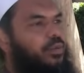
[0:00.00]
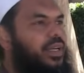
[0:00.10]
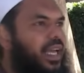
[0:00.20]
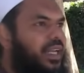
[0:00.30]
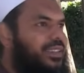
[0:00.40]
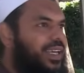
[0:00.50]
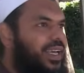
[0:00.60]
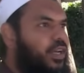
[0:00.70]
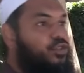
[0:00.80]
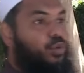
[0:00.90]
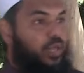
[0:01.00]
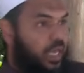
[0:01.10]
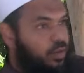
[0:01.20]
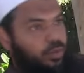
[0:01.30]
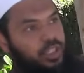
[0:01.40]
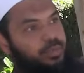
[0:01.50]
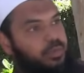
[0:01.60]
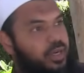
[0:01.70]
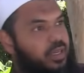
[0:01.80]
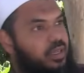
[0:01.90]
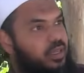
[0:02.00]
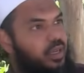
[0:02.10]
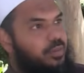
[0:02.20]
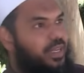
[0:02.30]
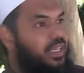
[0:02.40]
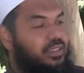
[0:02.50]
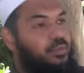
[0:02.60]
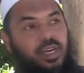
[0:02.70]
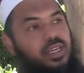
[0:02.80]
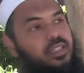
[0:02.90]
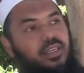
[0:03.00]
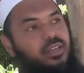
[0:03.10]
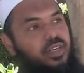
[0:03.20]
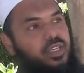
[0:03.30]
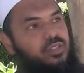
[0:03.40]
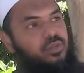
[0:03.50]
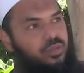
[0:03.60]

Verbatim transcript: we can't say it's okay to worship a monkey because the monkey didn't create you,